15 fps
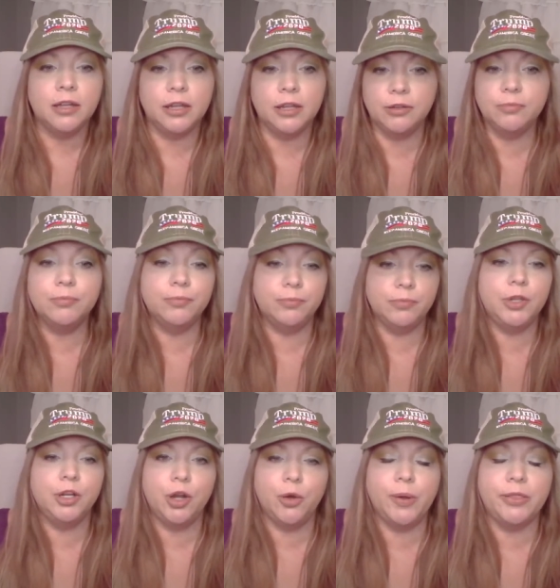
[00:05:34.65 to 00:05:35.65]
you
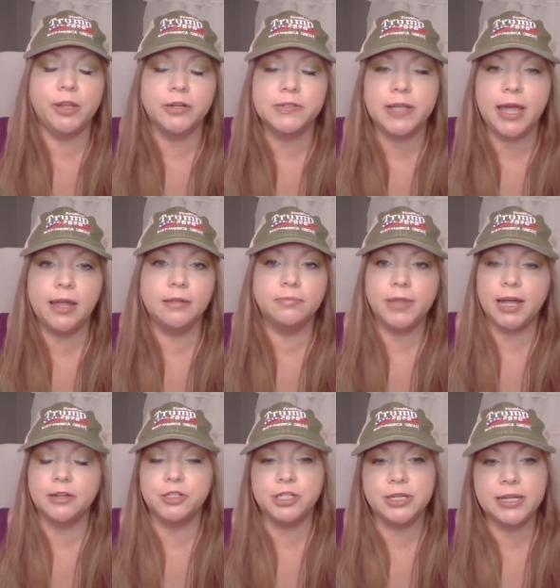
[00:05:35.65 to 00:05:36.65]
know what they're saying,
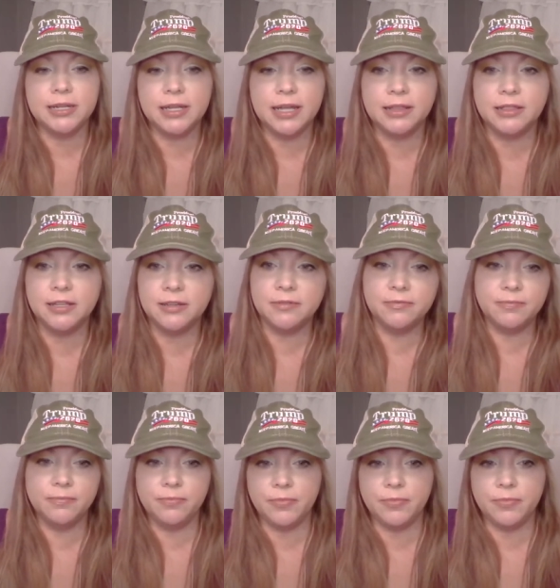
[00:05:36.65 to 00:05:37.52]
that she didn't get the,